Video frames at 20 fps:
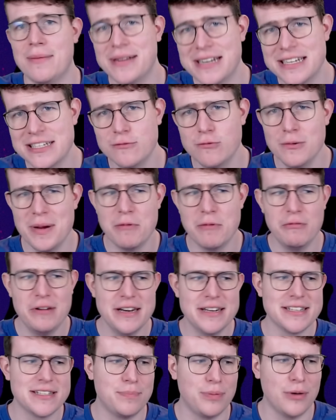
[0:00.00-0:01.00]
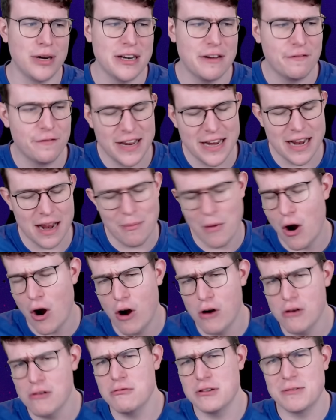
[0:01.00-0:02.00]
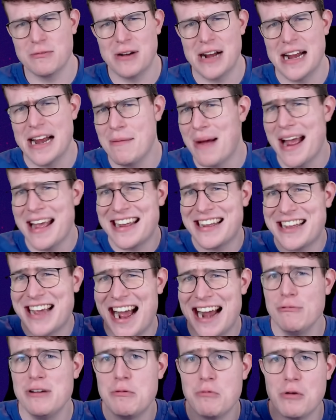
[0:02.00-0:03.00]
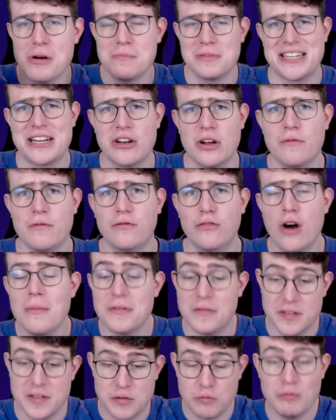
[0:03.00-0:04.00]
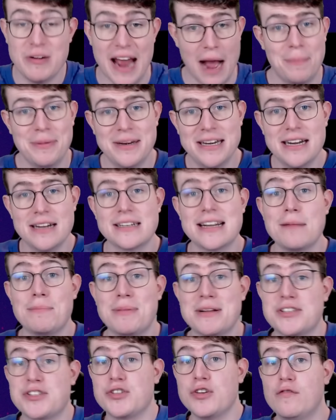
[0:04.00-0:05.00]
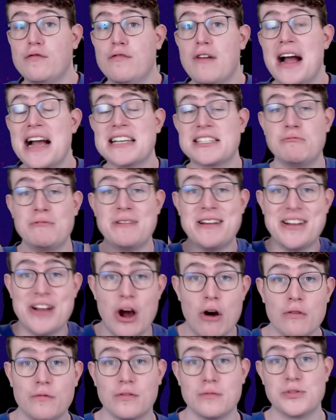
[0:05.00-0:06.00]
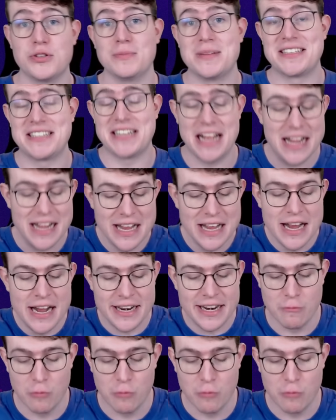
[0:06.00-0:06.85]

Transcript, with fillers: and this will be a really disappointing thing. I can't really 100% confirm if it's really happening like that, but so far as we know from Supercell, there